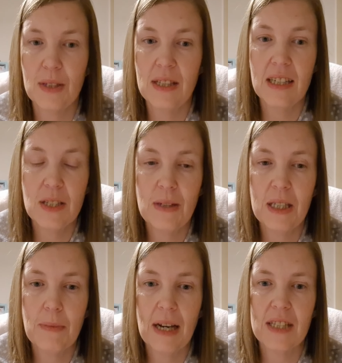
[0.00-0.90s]
when this
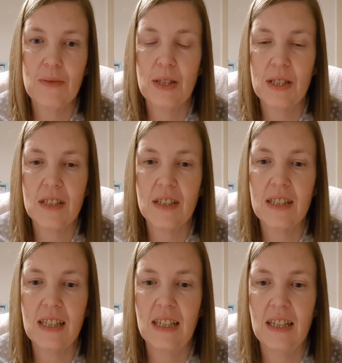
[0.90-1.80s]
week's passed with the
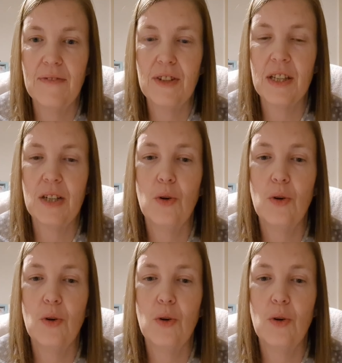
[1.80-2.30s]
studying and everything,